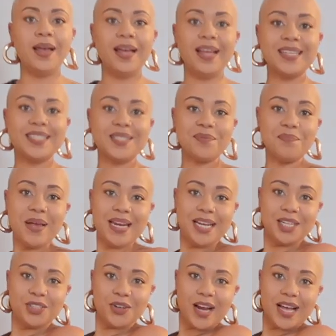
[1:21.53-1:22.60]
It's a
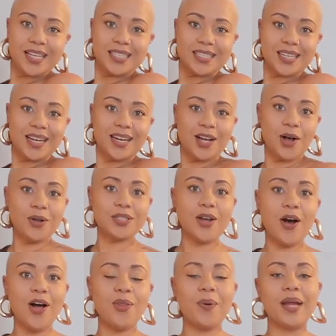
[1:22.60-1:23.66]
midi dress and it goes
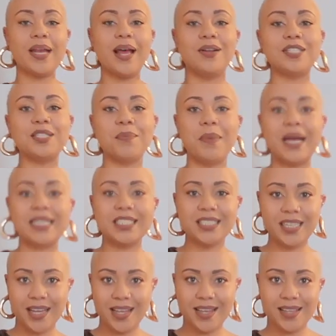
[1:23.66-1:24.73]
all the way down to my
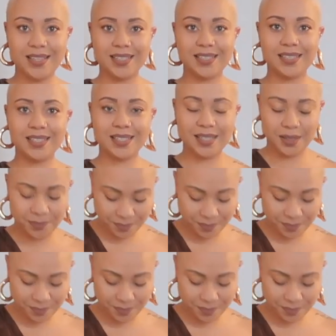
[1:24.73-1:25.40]
shins.